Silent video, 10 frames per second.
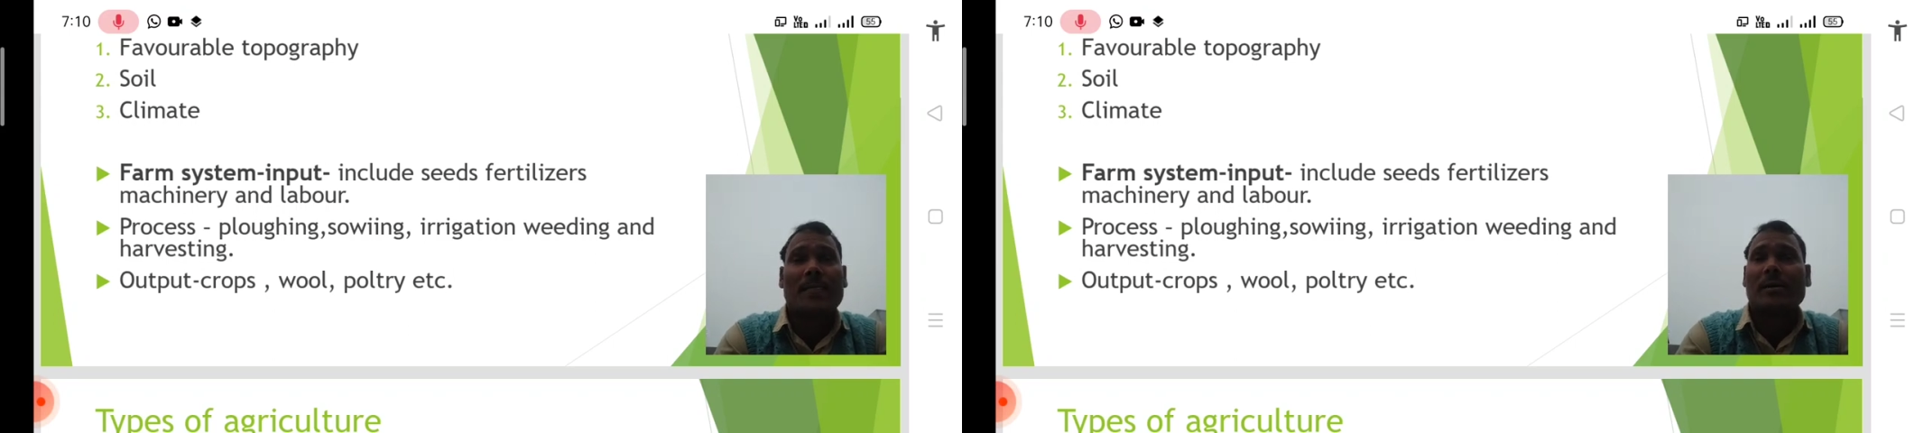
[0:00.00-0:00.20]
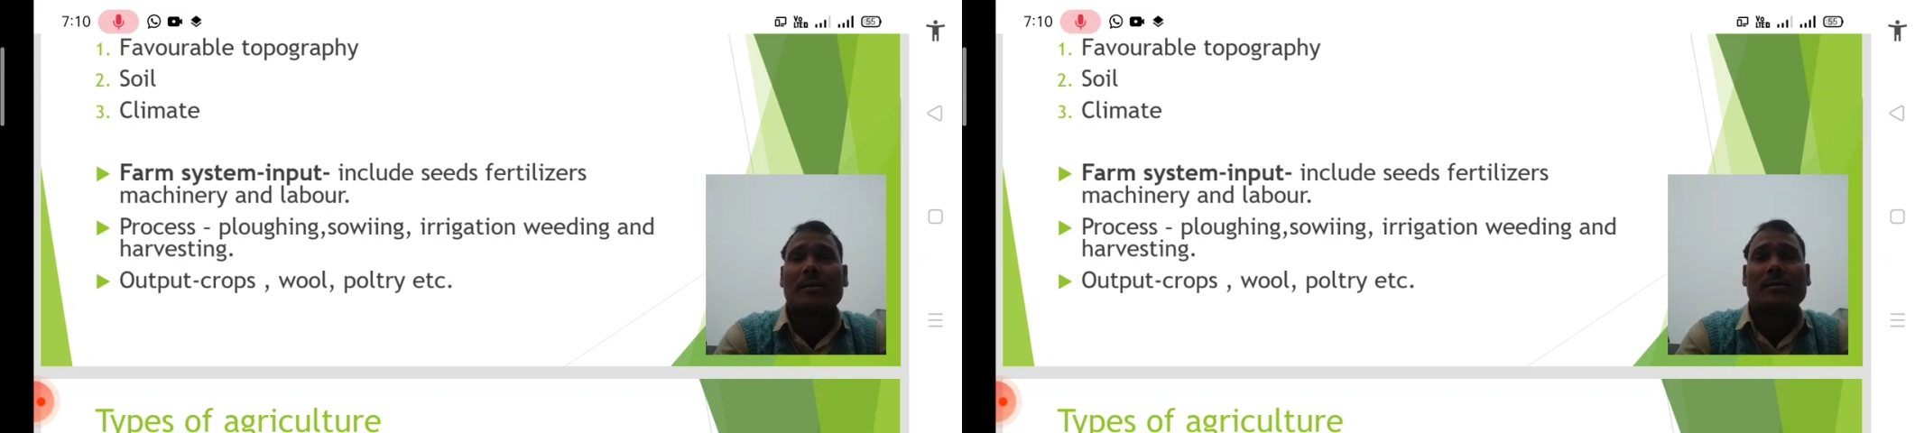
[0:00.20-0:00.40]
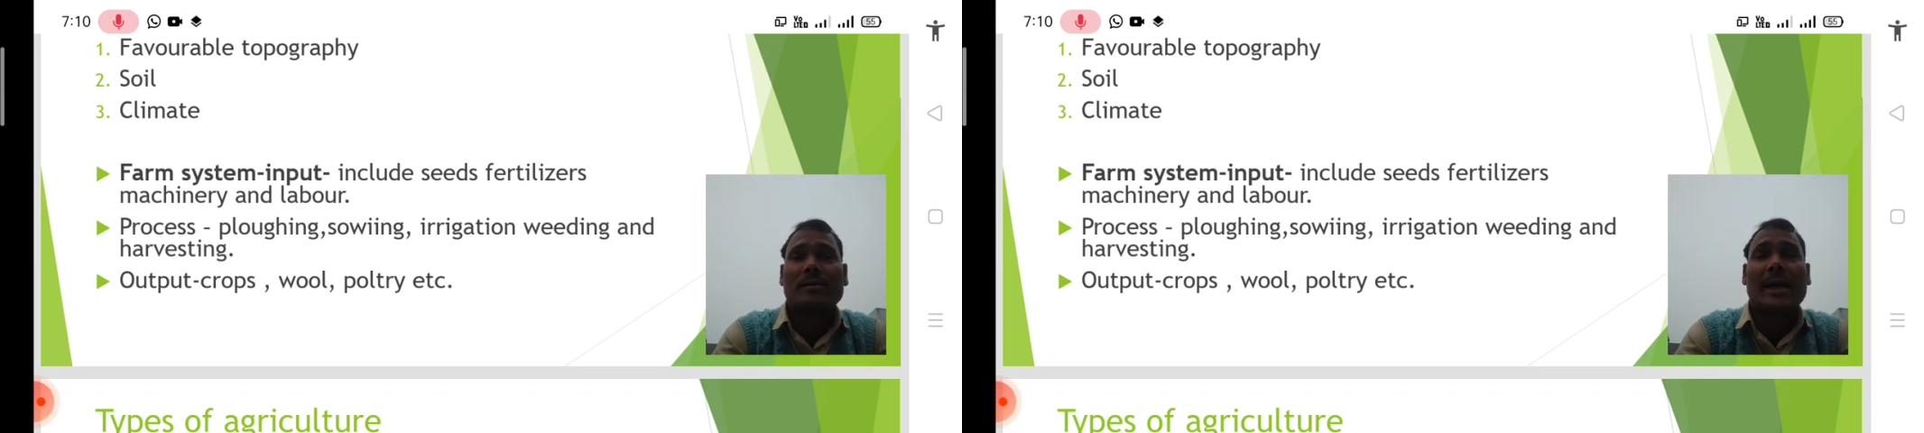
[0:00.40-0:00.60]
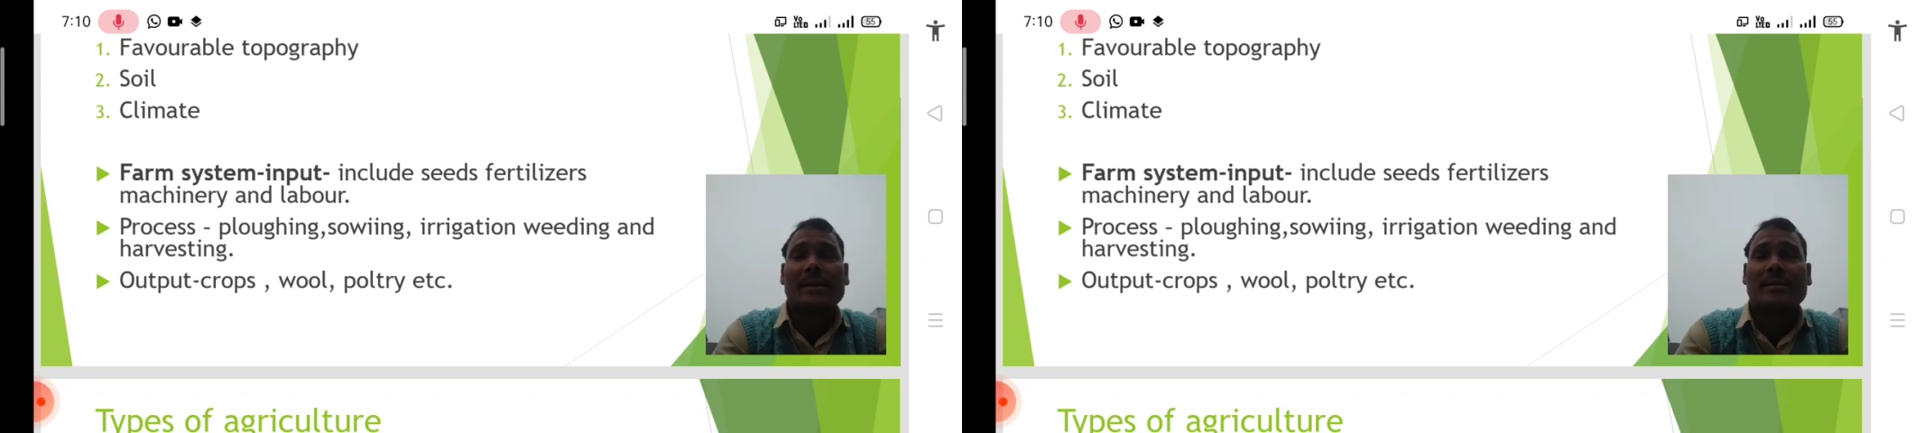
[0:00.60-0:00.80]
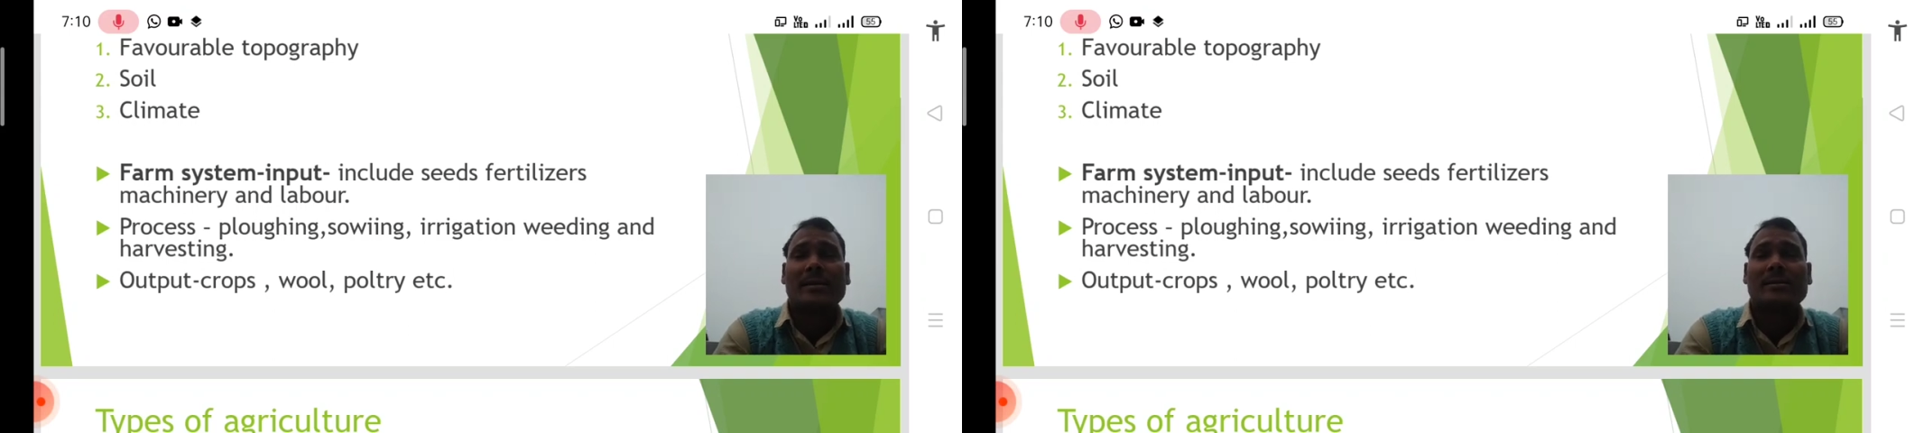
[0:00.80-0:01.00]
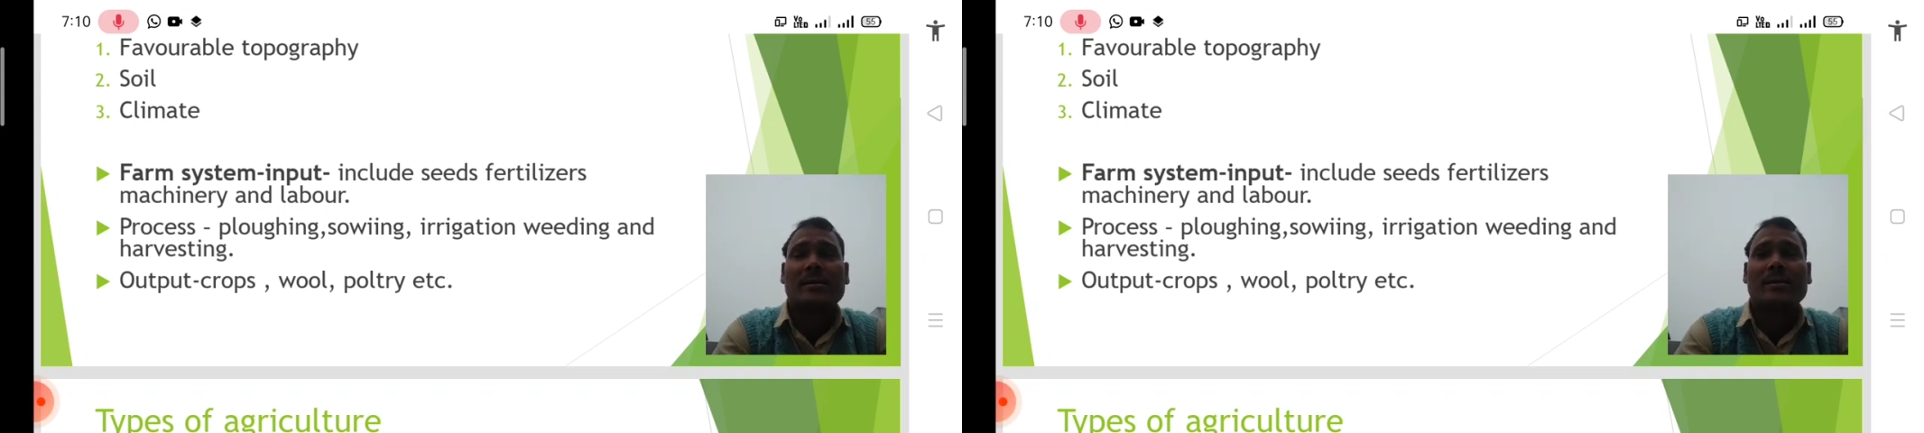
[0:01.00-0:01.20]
rice is